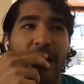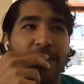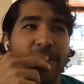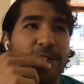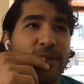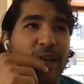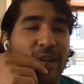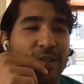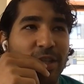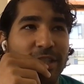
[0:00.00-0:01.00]
I think they just
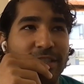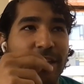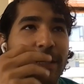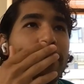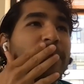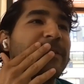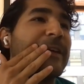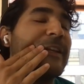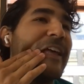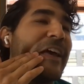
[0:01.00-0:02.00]
kind of saw this like
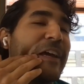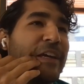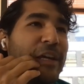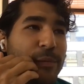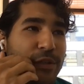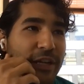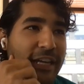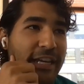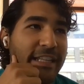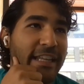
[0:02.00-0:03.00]
skinny like
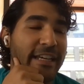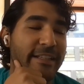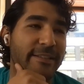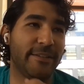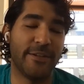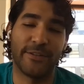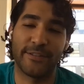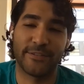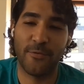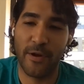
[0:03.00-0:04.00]
immigrant kid like you know
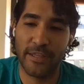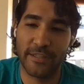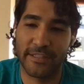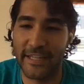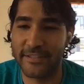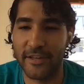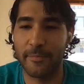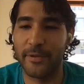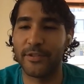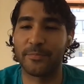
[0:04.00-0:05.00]
there's no way this kid's
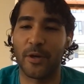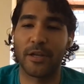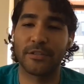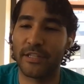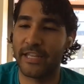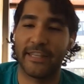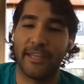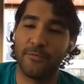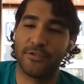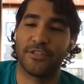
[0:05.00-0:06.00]
gonna build this product so like
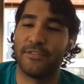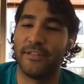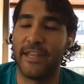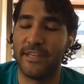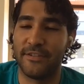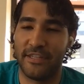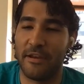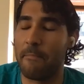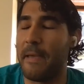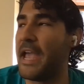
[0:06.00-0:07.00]
they would just they just
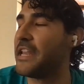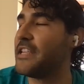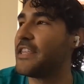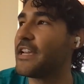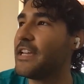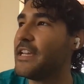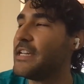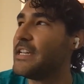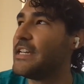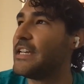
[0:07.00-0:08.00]
didn't pay anything.
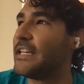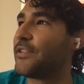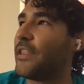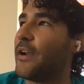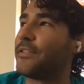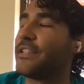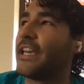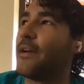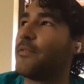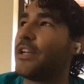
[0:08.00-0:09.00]
So then I was like,
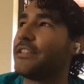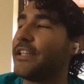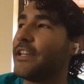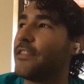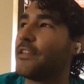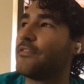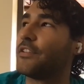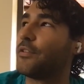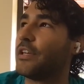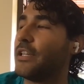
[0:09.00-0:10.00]
yeah, I'm not selling anything in
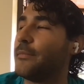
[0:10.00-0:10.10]
Victoria.